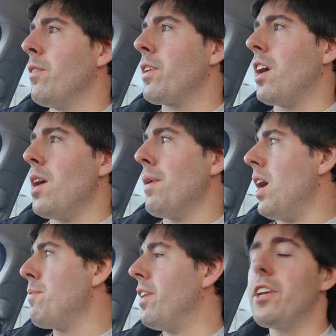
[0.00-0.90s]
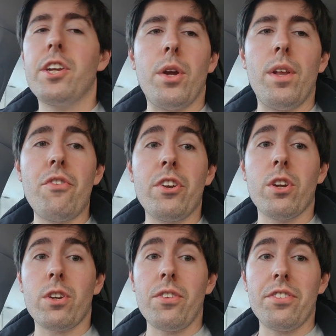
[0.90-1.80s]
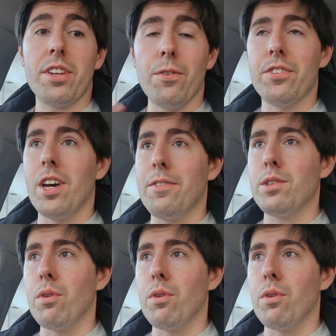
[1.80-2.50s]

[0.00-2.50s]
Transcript: the guy behind me in the queue literally could have gone to self-service.